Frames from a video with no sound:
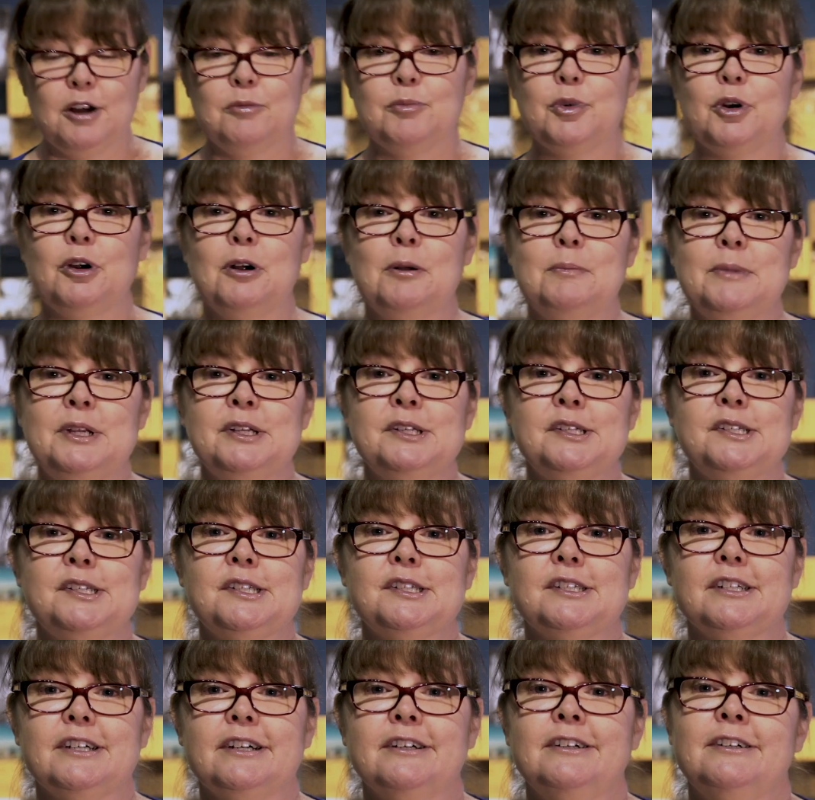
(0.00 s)
Prime
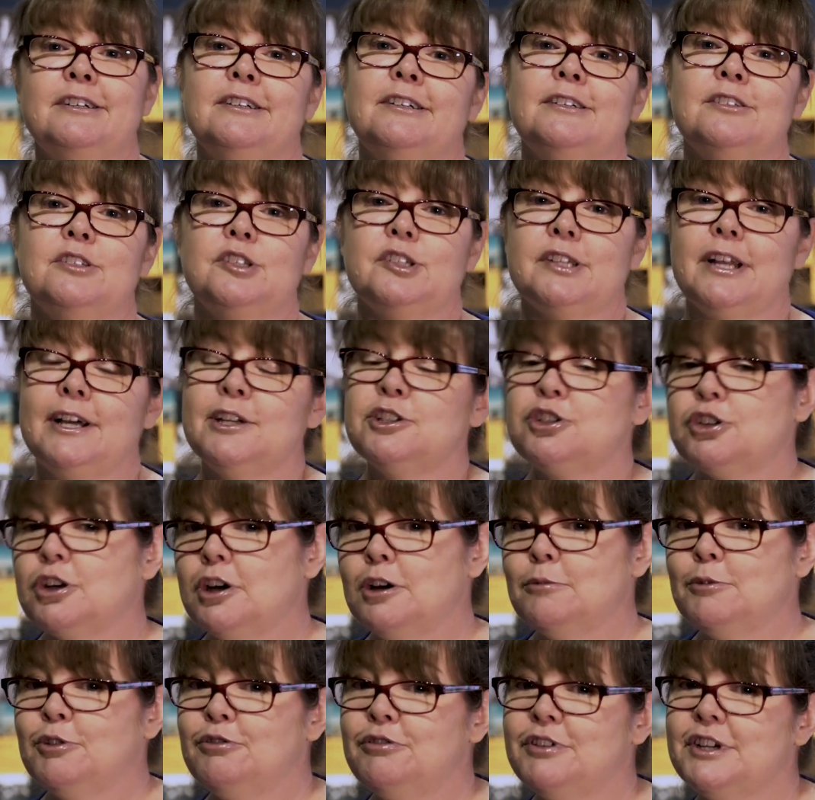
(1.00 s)
Minister /
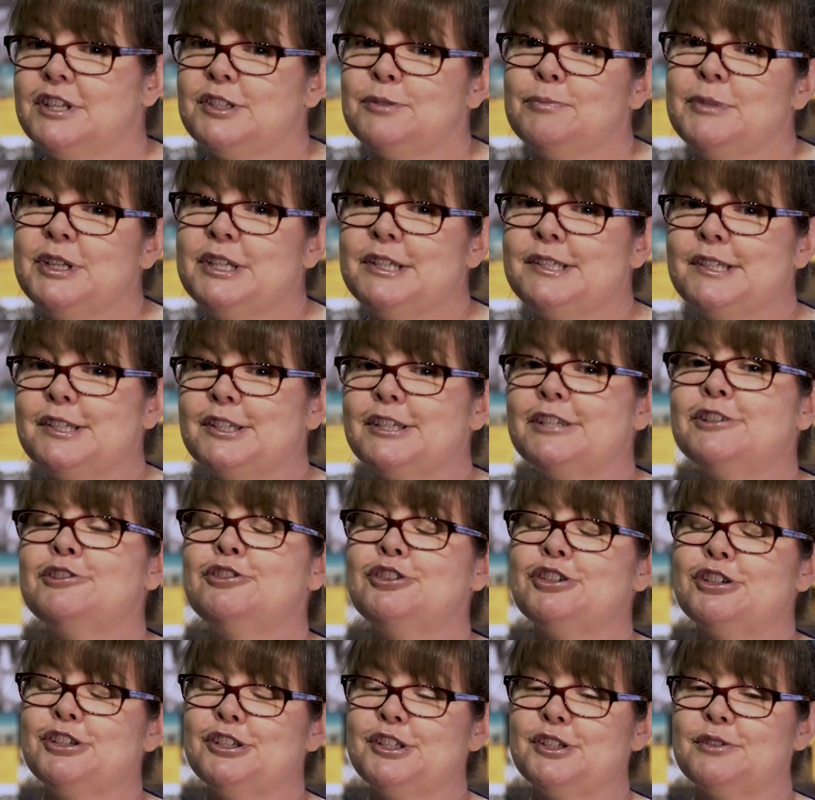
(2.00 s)
Home Affairs Minister
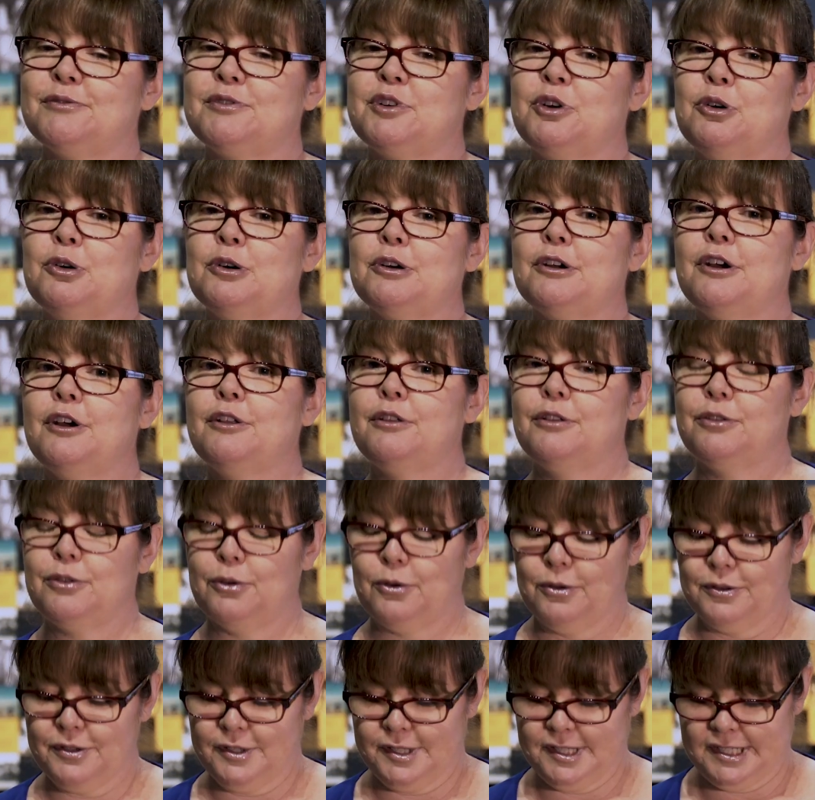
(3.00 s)
Joseph Cook
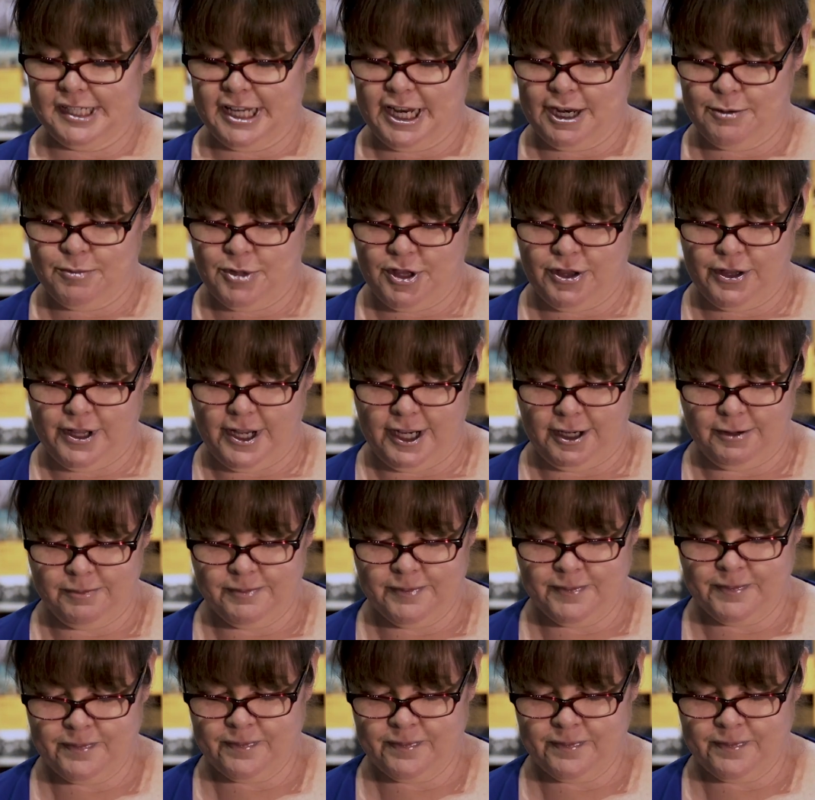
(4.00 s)
thought the same thing.